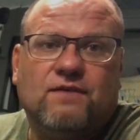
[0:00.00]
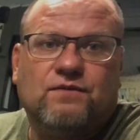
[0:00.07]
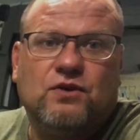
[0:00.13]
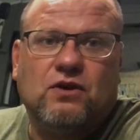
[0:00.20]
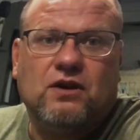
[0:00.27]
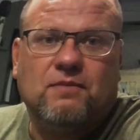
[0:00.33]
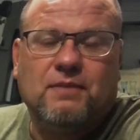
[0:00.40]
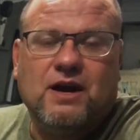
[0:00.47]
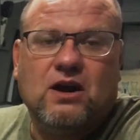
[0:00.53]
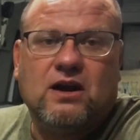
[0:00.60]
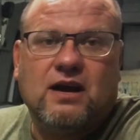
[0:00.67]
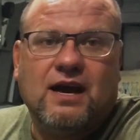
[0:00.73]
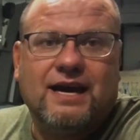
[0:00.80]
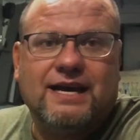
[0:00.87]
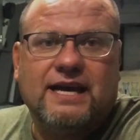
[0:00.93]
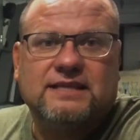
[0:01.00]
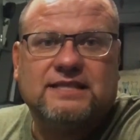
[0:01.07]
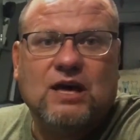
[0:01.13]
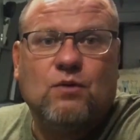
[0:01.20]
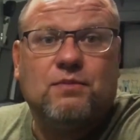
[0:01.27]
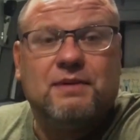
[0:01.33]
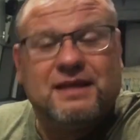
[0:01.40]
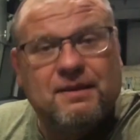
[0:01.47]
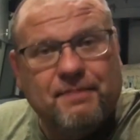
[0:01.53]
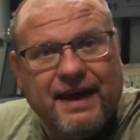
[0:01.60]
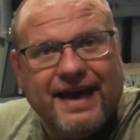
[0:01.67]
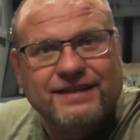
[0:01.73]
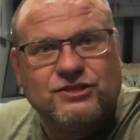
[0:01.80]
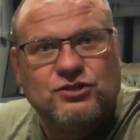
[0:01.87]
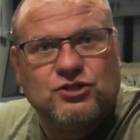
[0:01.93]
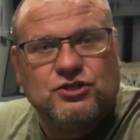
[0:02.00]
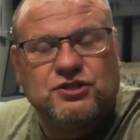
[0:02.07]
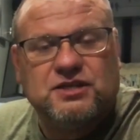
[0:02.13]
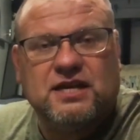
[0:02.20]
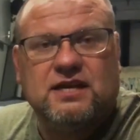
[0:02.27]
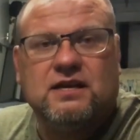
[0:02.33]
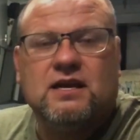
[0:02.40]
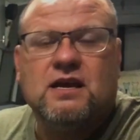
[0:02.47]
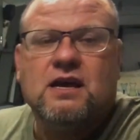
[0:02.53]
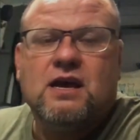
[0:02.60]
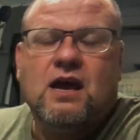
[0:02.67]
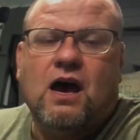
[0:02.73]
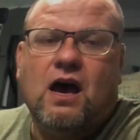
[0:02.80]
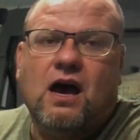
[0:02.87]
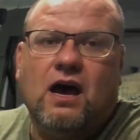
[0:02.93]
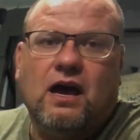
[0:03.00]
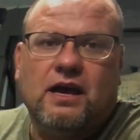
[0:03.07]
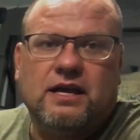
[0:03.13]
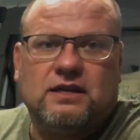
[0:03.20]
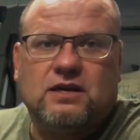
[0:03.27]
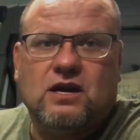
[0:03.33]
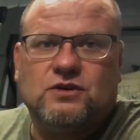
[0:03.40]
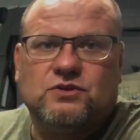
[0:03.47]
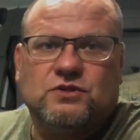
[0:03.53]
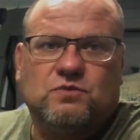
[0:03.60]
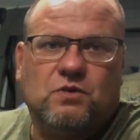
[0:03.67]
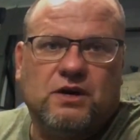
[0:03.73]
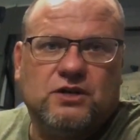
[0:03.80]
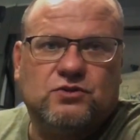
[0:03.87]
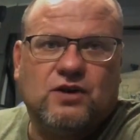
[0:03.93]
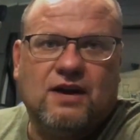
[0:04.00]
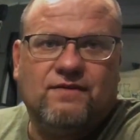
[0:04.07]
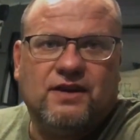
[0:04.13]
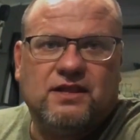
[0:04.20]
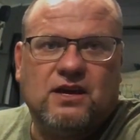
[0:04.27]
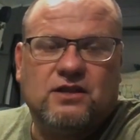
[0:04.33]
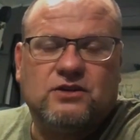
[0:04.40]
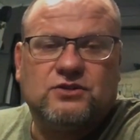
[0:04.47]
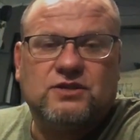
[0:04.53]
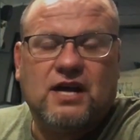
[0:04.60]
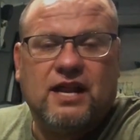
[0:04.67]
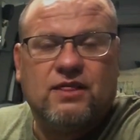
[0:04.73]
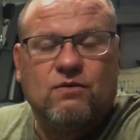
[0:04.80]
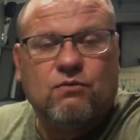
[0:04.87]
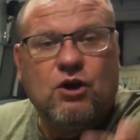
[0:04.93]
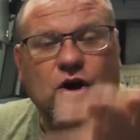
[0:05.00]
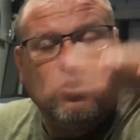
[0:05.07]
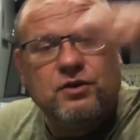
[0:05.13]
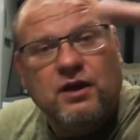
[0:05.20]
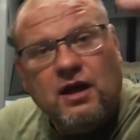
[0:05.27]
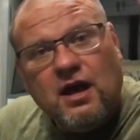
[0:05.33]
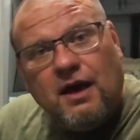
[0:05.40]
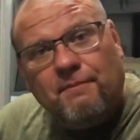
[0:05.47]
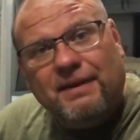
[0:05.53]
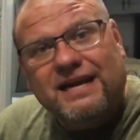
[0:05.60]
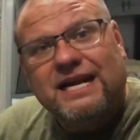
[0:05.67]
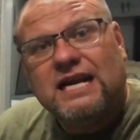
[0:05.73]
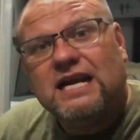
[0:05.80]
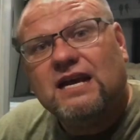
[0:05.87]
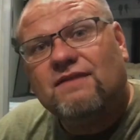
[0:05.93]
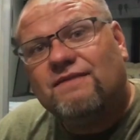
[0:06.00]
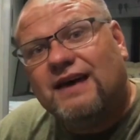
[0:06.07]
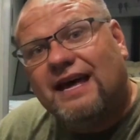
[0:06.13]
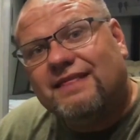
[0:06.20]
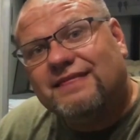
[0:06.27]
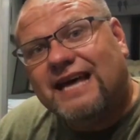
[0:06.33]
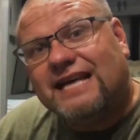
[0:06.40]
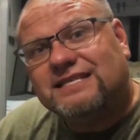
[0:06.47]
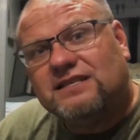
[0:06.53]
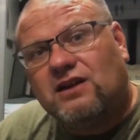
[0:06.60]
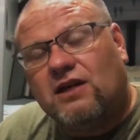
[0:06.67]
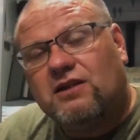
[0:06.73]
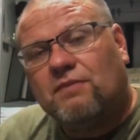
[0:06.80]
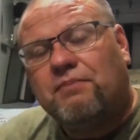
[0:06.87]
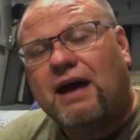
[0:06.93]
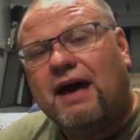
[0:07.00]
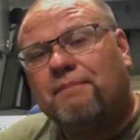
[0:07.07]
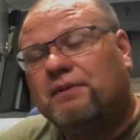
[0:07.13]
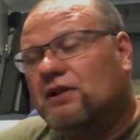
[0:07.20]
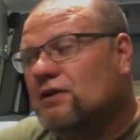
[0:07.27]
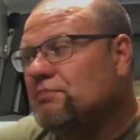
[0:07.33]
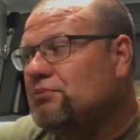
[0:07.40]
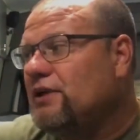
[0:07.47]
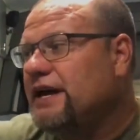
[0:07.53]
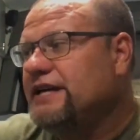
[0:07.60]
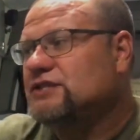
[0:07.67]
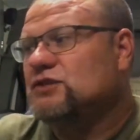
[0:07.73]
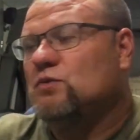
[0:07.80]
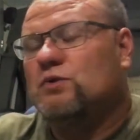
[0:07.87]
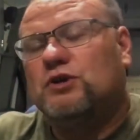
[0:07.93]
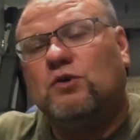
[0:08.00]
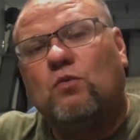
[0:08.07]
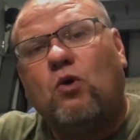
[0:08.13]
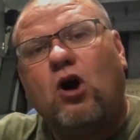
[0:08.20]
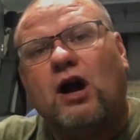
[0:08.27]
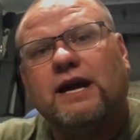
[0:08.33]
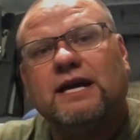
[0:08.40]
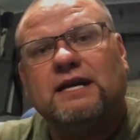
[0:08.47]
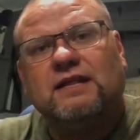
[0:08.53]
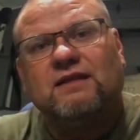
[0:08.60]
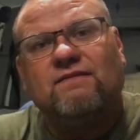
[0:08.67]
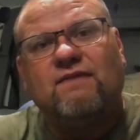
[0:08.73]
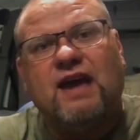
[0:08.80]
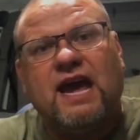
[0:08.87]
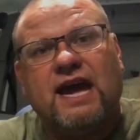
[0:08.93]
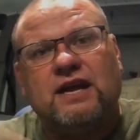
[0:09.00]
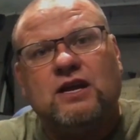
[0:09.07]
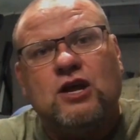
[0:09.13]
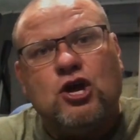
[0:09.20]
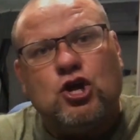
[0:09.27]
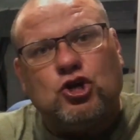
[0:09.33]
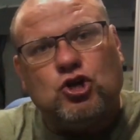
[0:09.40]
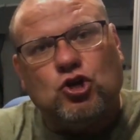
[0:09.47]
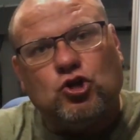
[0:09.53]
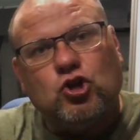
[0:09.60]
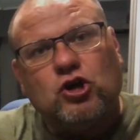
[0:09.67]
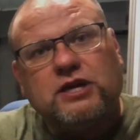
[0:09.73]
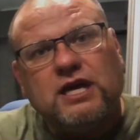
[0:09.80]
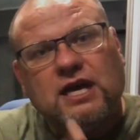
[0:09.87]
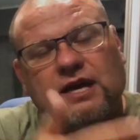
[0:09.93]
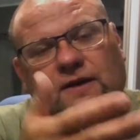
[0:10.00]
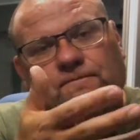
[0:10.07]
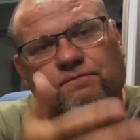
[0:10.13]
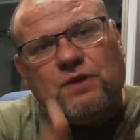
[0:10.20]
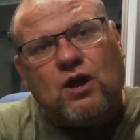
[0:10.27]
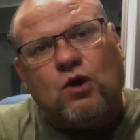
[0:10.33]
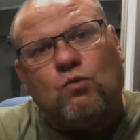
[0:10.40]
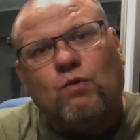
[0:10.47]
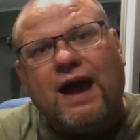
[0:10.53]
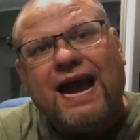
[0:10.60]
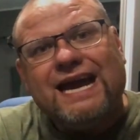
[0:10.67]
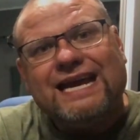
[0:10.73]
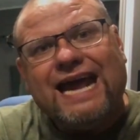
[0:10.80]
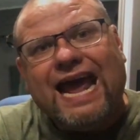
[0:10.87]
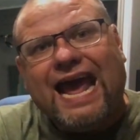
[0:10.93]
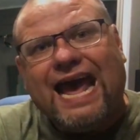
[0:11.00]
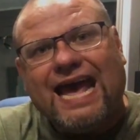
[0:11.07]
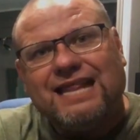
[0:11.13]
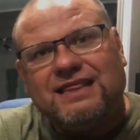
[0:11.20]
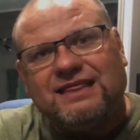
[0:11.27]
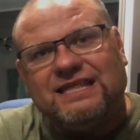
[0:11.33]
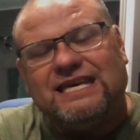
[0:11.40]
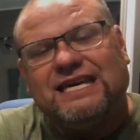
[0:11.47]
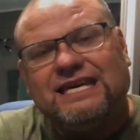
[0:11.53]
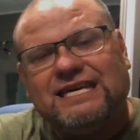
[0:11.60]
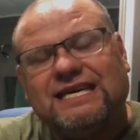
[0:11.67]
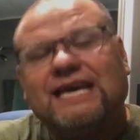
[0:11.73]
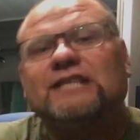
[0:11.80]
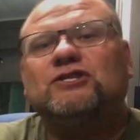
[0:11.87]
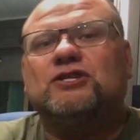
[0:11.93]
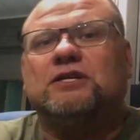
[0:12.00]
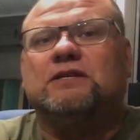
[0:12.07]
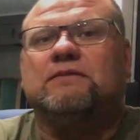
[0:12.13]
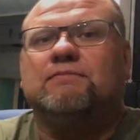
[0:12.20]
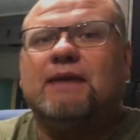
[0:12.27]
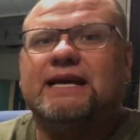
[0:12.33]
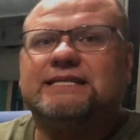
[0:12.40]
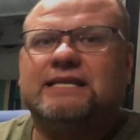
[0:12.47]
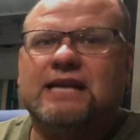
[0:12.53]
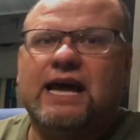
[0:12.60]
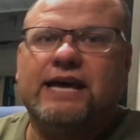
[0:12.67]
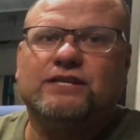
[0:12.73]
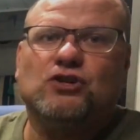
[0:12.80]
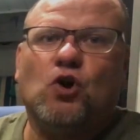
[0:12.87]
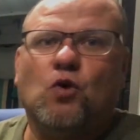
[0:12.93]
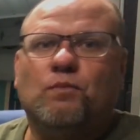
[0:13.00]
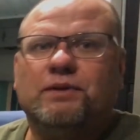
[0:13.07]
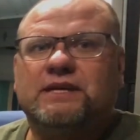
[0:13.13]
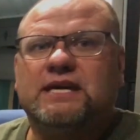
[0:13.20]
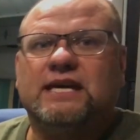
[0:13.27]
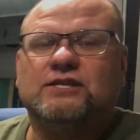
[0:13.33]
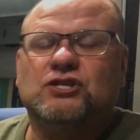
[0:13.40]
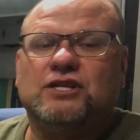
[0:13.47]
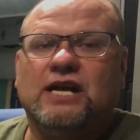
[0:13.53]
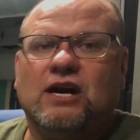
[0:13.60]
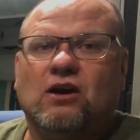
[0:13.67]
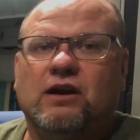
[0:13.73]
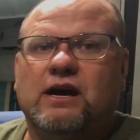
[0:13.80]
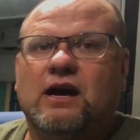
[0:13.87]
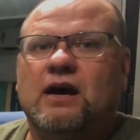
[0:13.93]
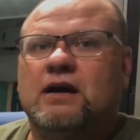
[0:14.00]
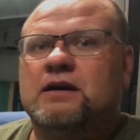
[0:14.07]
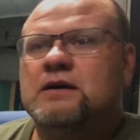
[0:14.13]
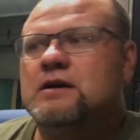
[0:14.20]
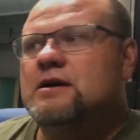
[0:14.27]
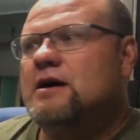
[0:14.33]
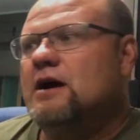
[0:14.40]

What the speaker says: If you're in America, I guess that would be the passenger seat in countries where you drive on the other side of the road. But in any event, that's another popular place. So when you walk into the van, you're looking right at the kitchen. Makes a nice open kitchen area.